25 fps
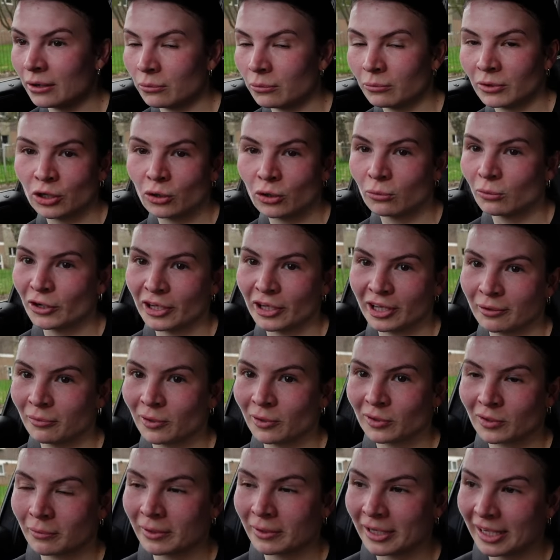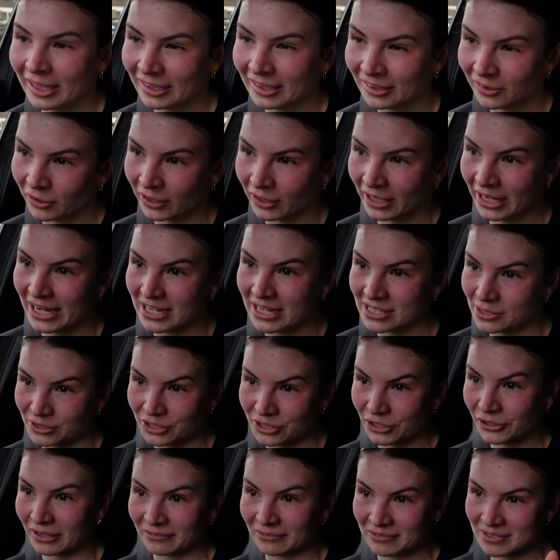we're not working with them here on here so I
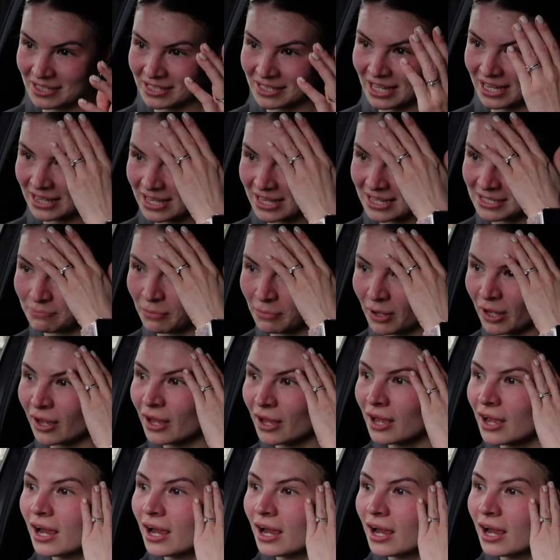don't have to say this, but